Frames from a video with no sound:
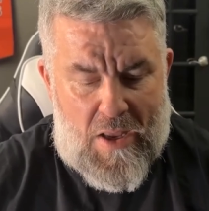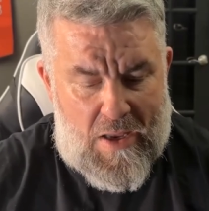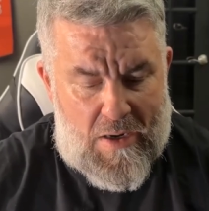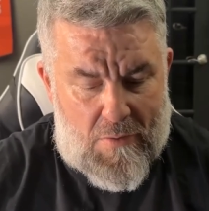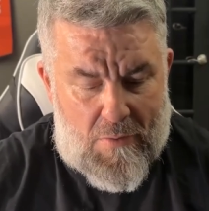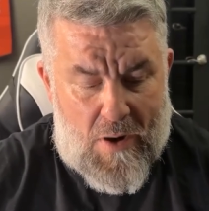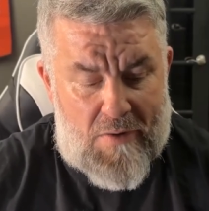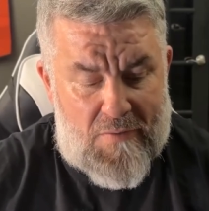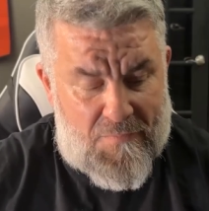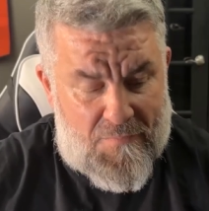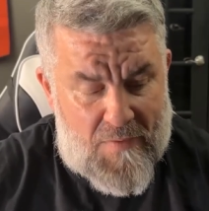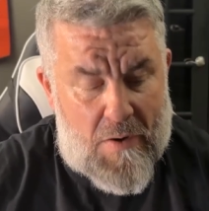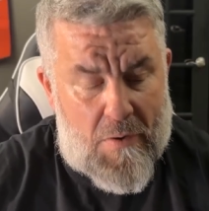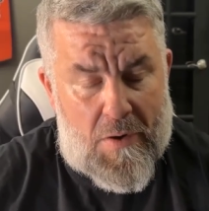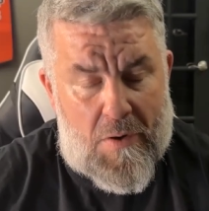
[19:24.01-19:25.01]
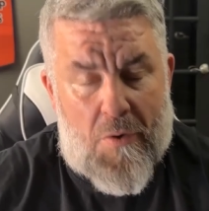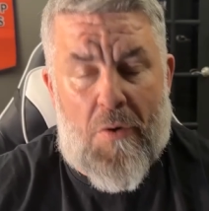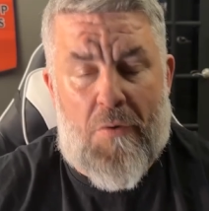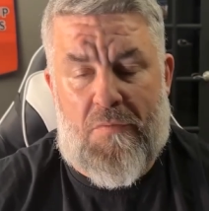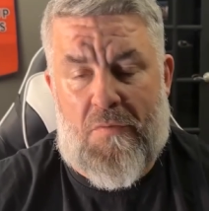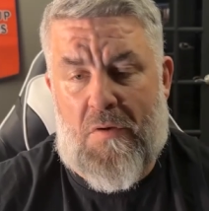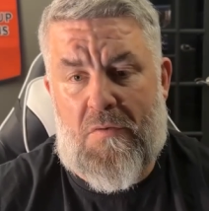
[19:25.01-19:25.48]
it aligns very
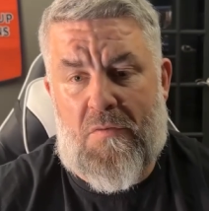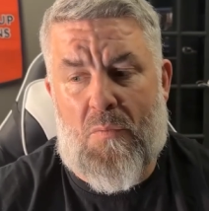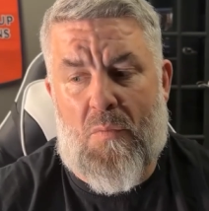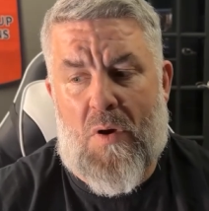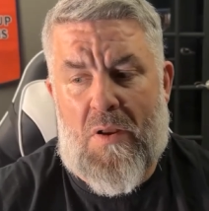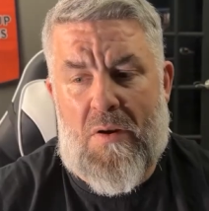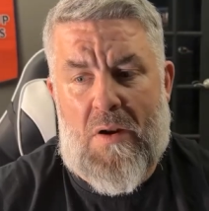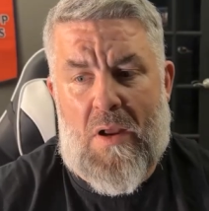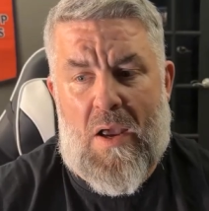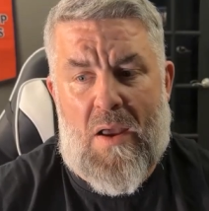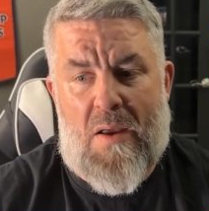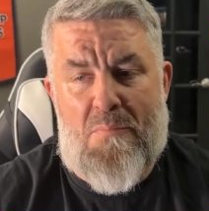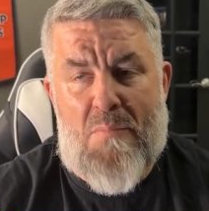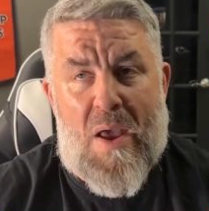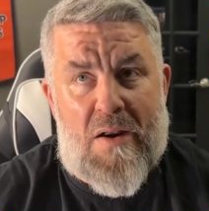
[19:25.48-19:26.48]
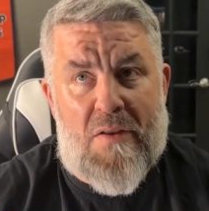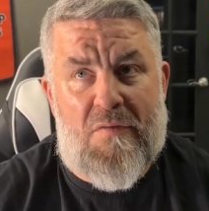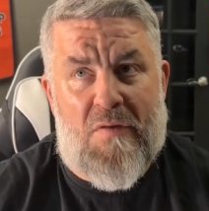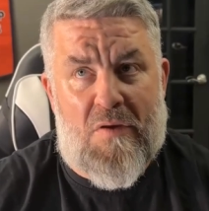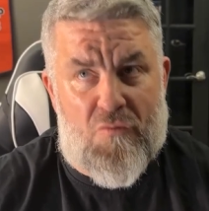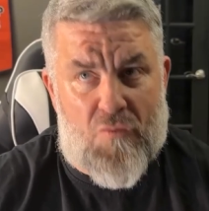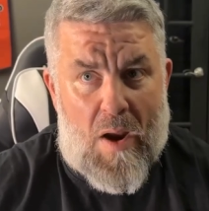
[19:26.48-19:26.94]
closely to what Meta's
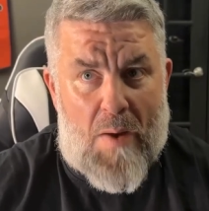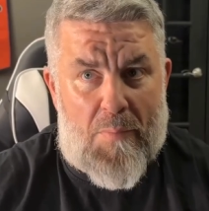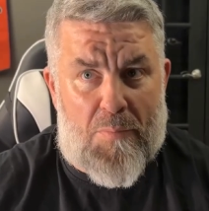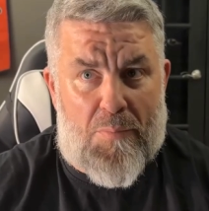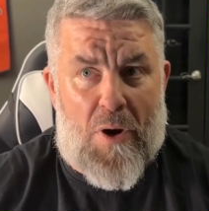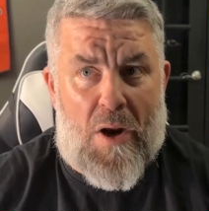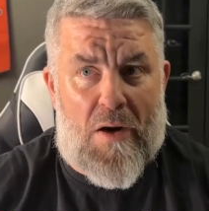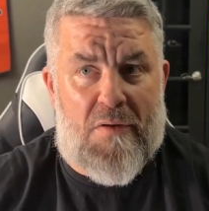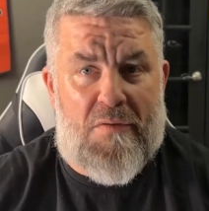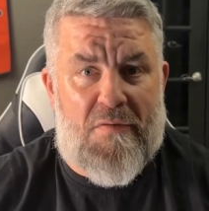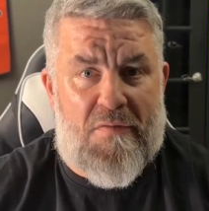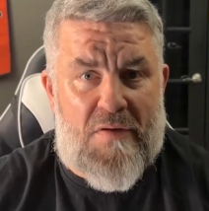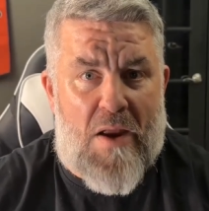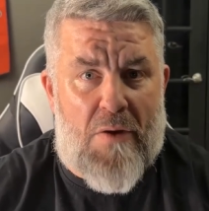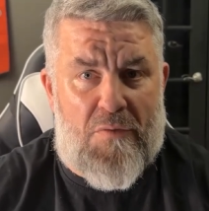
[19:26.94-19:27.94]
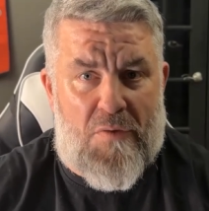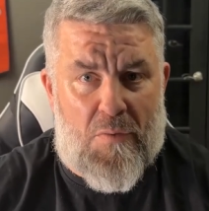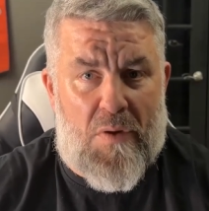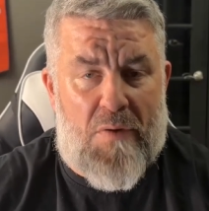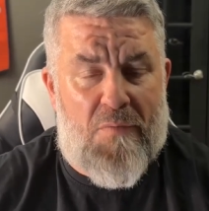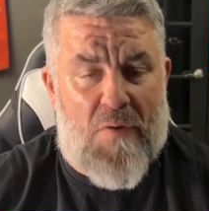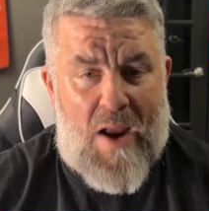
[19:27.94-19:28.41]
Andromeda product is now
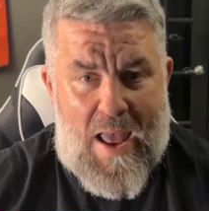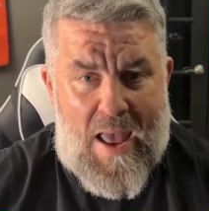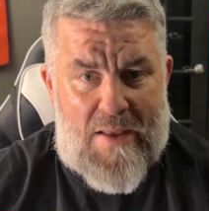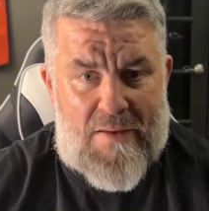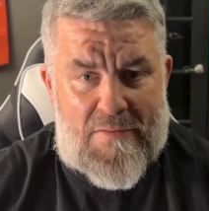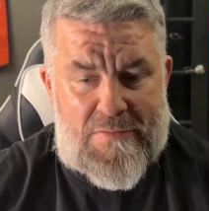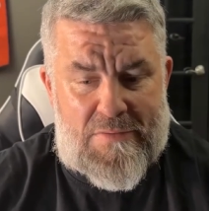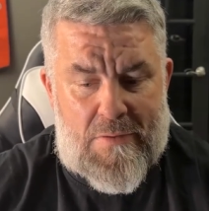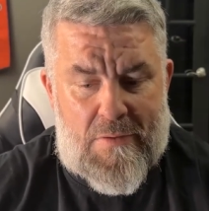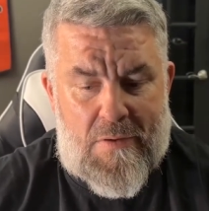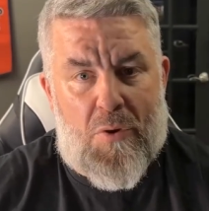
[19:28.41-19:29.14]
doing for ads.